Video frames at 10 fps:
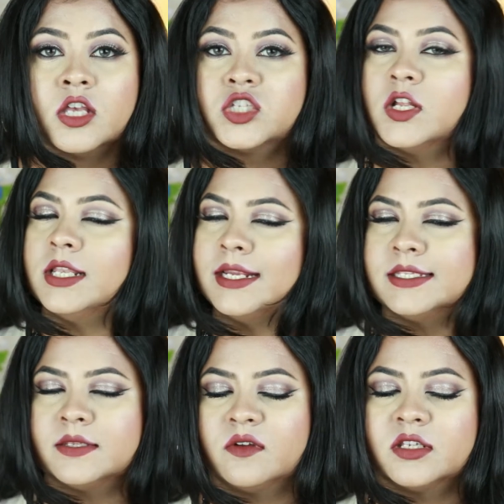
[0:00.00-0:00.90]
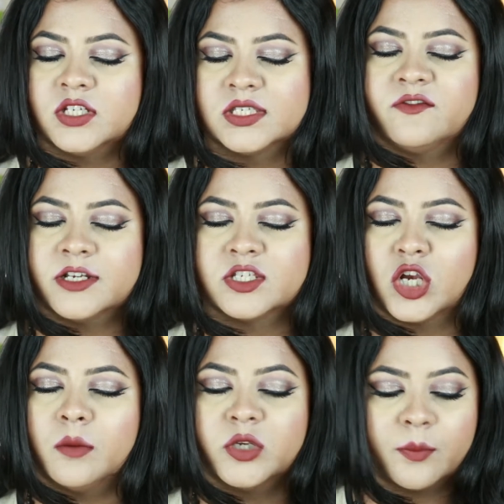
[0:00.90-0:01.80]
So let's just first
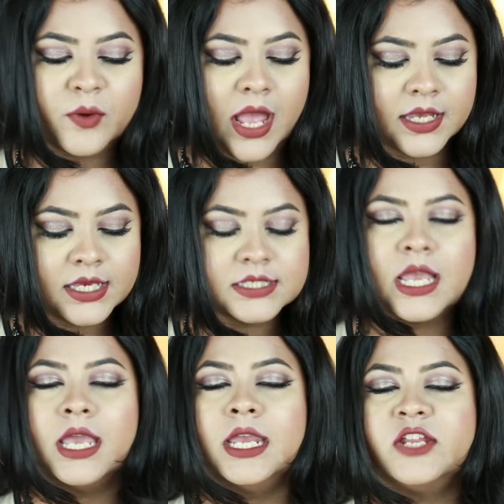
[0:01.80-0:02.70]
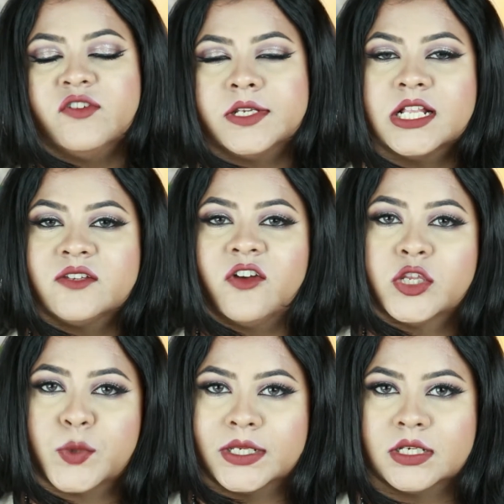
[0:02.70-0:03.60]
talk about the price. It retails for
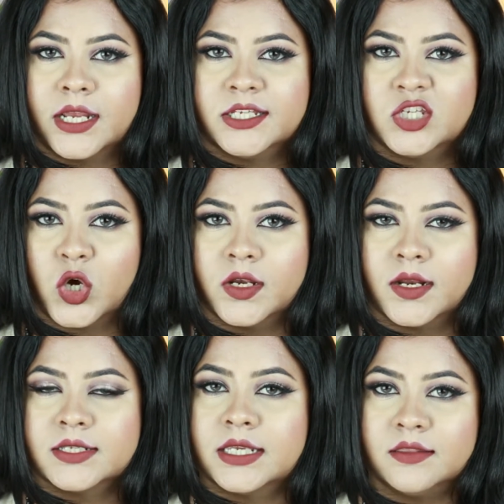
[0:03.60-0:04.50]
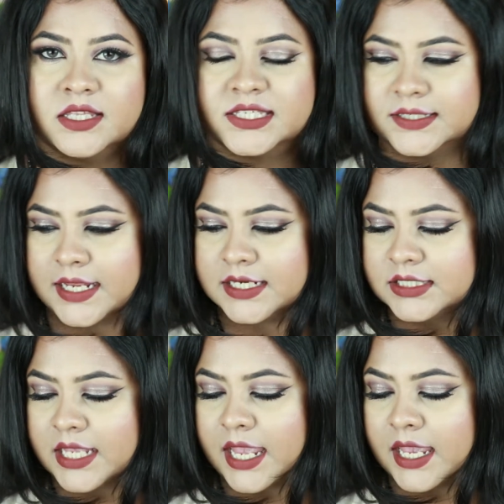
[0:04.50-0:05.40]
$29 in the
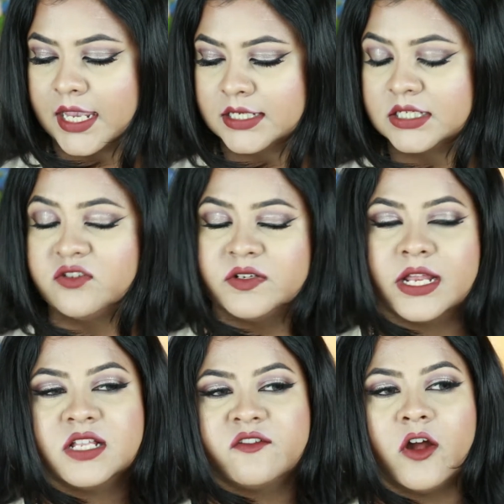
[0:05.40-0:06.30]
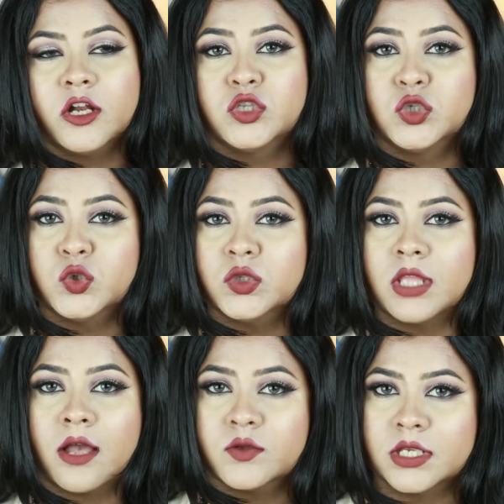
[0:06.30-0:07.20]
States and it retails for
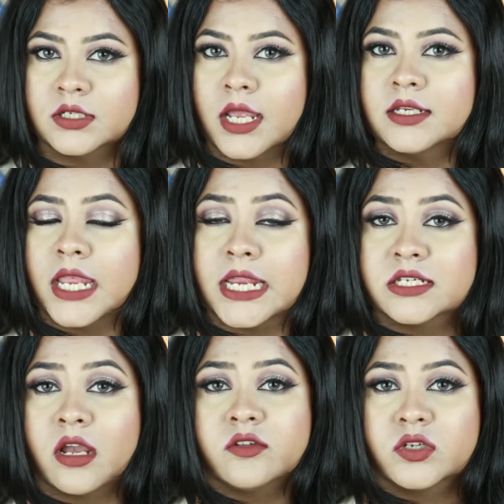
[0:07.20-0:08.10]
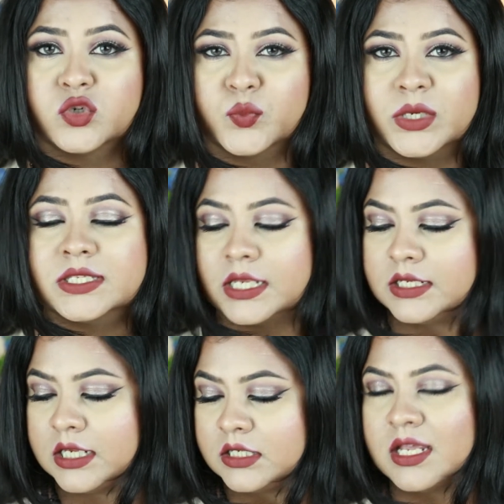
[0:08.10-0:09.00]
2,800 rupees
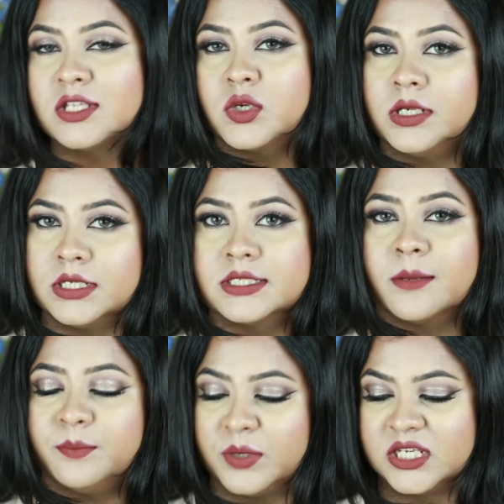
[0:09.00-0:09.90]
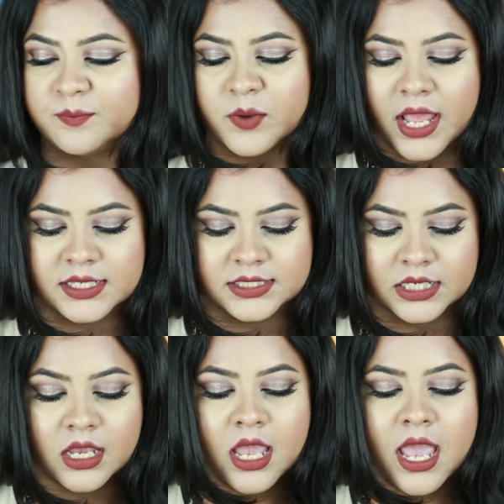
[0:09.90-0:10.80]
in India, so it is a bit pricey.